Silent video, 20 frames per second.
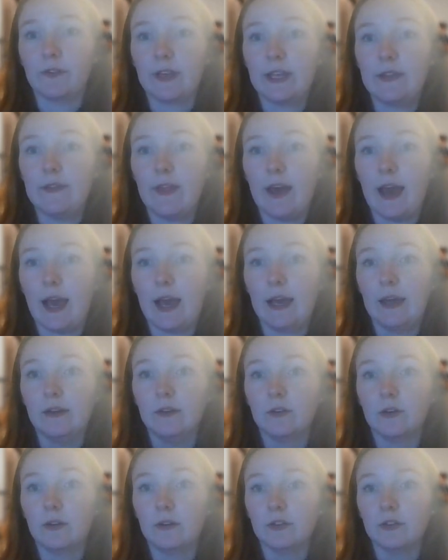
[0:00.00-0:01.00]
of in that
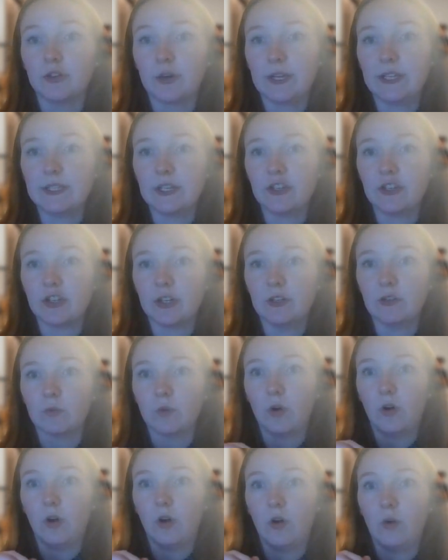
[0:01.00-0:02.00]
transitioned
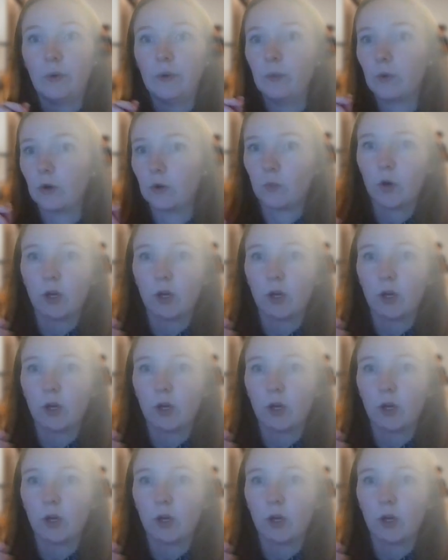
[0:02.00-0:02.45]
role, we were